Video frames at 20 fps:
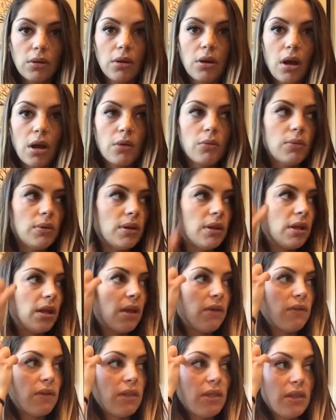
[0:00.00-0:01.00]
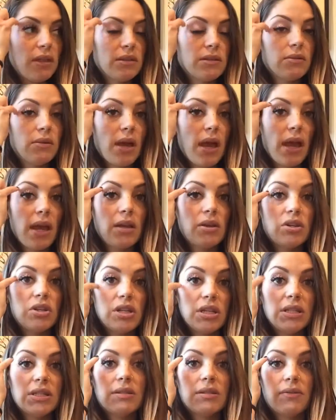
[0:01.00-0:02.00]
God willing, everything's okay.
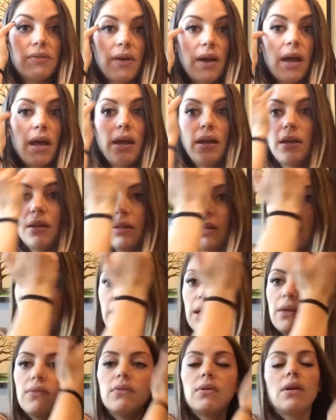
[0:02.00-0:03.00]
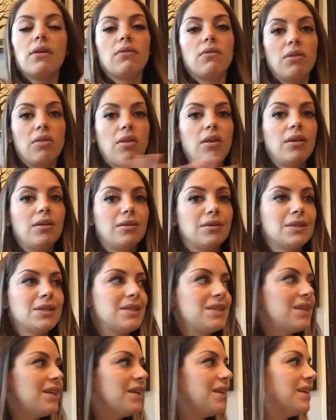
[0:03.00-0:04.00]
She's fine and like everything
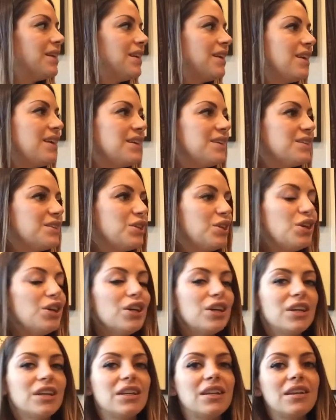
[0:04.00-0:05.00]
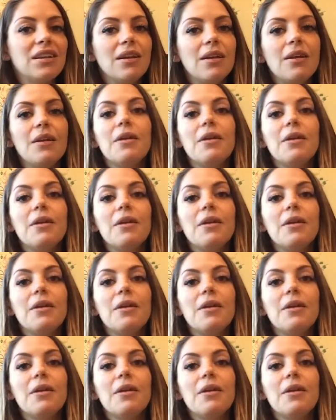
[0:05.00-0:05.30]
is good.